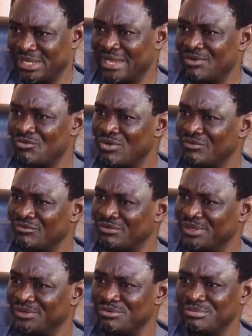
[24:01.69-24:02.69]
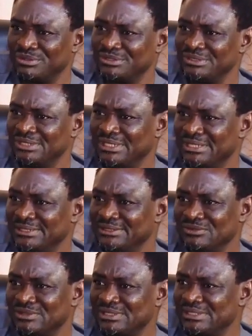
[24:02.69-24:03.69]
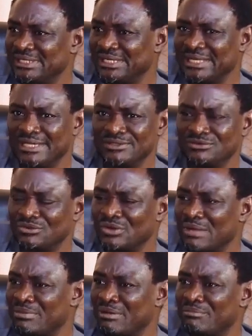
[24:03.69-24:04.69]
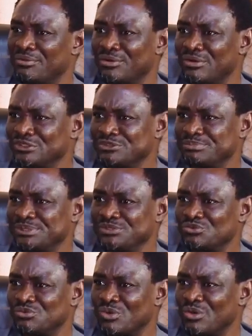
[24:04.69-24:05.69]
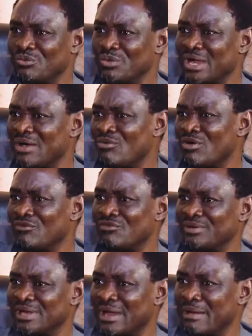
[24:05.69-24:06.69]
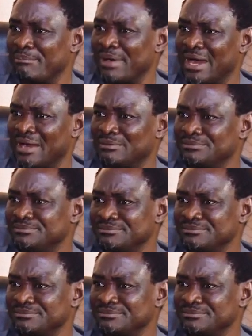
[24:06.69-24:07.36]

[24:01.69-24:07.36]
We can work from it. Nobody is only here that you talk about bogus space to work. We can work from our palm.